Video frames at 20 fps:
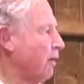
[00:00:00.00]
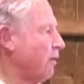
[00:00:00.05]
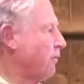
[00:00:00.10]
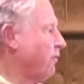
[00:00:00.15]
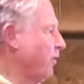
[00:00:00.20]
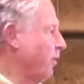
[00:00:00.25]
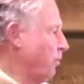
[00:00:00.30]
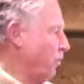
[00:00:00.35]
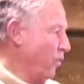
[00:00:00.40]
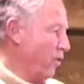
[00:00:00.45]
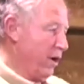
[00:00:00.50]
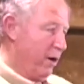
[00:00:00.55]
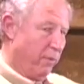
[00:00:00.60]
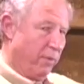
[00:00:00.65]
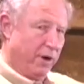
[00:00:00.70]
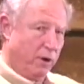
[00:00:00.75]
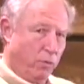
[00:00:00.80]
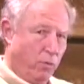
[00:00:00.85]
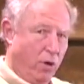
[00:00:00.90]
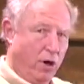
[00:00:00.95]
From where
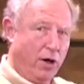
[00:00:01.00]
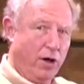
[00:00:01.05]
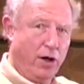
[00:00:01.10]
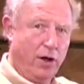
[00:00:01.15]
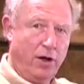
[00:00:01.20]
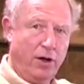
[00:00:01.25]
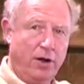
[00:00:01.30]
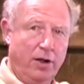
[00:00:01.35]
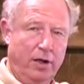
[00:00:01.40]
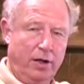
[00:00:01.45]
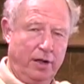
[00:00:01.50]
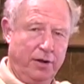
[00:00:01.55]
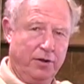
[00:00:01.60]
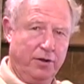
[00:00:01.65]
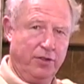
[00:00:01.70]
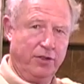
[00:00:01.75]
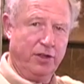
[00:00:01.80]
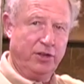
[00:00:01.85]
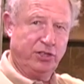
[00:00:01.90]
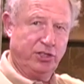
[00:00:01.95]
we were
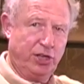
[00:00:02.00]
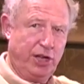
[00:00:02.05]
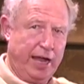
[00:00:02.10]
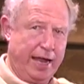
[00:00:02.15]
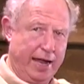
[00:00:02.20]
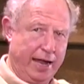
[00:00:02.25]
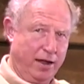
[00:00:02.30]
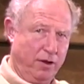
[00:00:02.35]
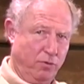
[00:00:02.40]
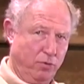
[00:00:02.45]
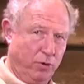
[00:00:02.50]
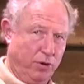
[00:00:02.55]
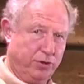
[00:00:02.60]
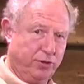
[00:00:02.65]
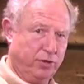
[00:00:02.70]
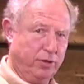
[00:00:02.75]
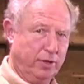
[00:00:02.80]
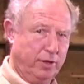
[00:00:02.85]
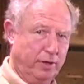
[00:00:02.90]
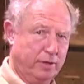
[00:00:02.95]
under the shed with
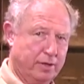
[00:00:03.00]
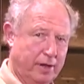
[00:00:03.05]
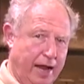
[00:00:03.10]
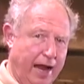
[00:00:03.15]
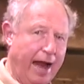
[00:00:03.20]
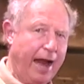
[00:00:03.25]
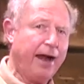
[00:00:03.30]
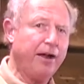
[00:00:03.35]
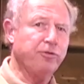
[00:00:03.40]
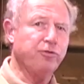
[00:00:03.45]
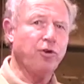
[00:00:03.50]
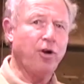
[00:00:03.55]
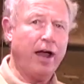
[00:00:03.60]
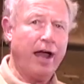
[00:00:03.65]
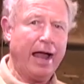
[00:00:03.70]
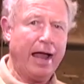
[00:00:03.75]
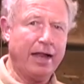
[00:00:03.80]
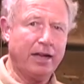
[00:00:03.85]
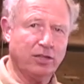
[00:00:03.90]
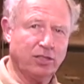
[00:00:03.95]
the air
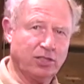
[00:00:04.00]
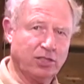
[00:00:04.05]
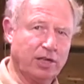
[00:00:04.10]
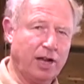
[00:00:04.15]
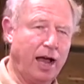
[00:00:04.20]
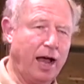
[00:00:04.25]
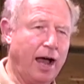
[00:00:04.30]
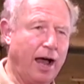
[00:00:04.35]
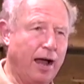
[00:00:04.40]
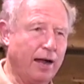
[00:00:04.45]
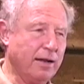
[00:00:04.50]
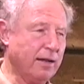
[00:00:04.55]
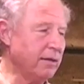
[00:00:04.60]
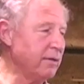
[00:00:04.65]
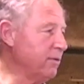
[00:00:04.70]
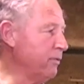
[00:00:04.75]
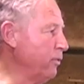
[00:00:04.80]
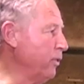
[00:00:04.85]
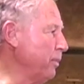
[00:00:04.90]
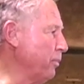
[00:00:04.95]
drying stock,
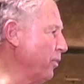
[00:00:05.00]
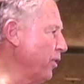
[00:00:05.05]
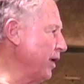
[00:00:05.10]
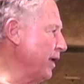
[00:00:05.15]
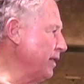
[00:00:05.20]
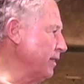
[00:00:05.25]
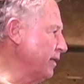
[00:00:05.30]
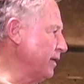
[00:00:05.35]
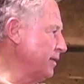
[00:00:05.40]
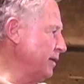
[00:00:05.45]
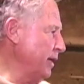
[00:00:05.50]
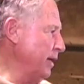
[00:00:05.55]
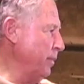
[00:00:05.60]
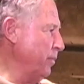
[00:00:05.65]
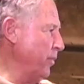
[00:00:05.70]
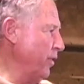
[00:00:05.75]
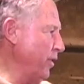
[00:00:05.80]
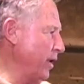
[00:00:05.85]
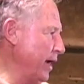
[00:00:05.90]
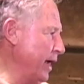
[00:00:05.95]
we bring the
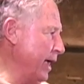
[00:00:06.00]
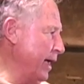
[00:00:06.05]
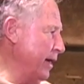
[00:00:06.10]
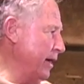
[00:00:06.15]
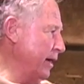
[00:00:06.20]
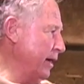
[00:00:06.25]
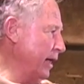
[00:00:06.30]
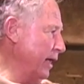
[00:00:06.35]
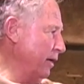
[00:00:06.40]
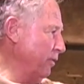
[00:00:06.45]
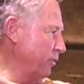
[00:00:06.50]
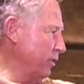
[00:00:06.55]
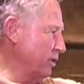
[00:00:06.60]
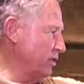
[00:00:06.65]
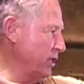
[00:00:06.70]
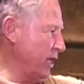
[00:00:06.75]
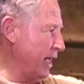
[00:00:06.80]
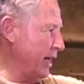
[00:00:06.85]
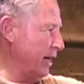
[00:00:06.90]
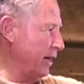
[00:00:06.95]
timber in and we
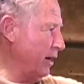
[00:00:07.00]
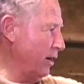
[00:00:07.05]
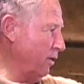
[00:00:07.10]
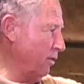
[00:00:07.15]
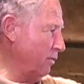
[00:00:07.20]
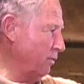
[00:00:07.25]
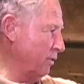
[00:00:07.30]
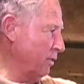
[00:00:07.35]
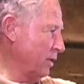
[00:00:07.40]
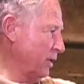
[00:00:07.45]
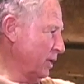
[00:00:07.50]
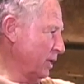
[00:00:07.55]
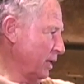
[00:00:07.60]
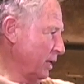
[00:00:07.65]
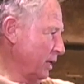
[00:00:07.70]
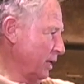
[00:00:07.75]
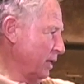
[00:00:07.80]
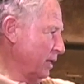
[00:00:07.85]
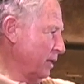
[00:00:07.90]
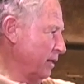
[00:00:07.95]
set it on
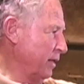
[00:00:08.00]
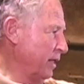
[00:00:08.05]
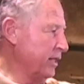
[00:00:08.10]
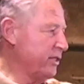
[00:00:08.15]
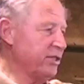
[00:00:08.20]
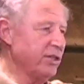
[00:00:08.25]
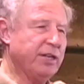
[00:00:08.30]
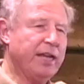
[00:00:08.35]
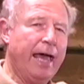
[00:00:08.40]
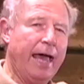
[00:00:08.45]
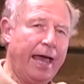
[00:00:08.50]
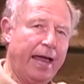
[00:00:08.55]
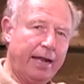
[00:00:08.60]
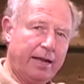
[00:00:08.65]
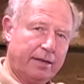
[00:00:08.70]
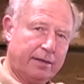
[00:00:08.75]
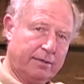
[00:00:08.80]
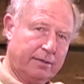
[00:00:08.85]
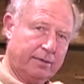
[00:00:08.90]
this deck